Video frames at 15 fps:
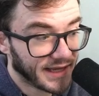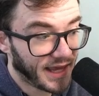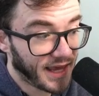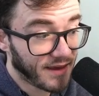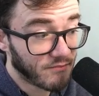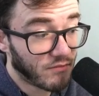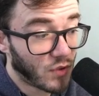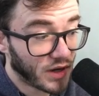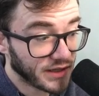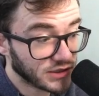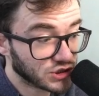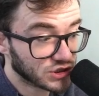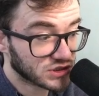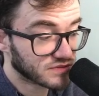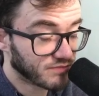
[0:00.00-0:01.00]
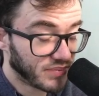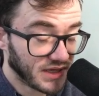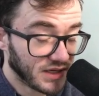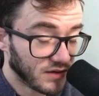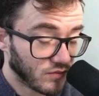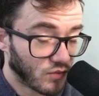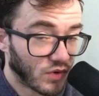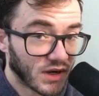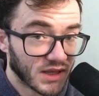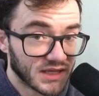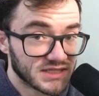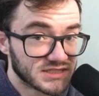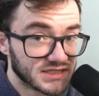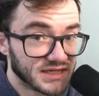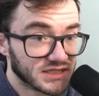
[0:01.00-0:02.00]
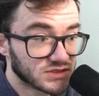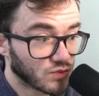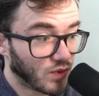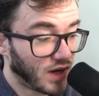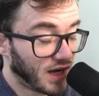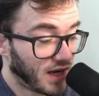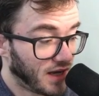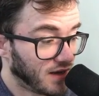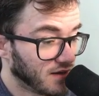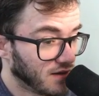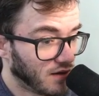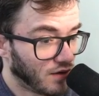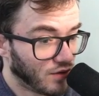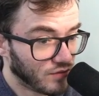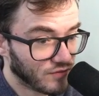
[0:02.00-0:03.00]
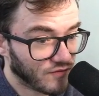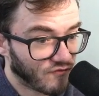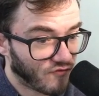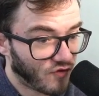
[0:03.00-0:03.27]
It might just be one of these things where, you know,